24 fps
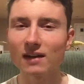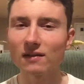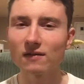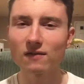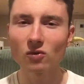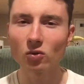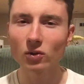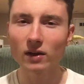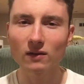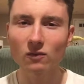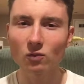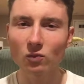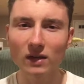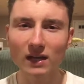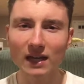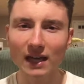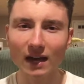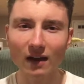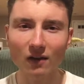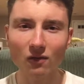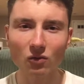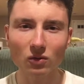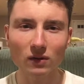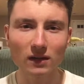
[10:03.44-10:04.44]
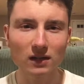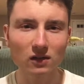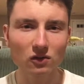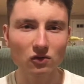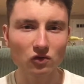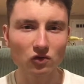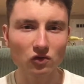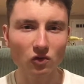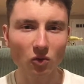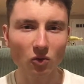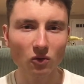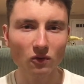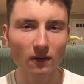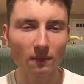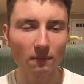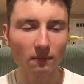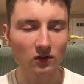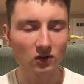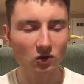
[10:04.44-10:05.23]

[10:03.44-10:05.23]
I feel like we can't really control them.